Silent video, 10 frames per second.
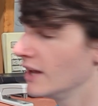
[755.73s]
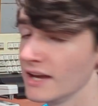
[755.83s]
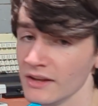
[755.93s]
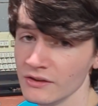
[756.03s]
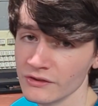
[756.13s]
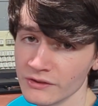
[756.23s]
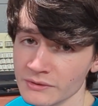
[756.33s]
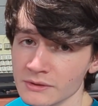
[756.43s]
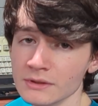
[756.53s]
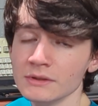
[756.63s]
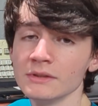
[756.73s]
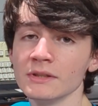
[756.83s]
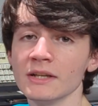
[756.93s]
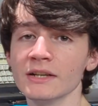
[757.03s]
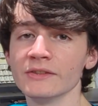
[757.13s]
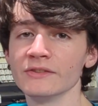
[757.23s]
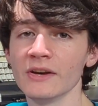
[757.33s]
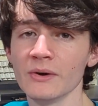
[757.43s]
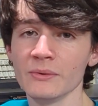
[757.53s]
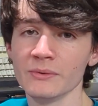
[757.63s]
days.
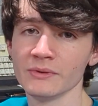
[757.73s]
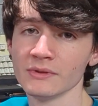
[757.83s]
So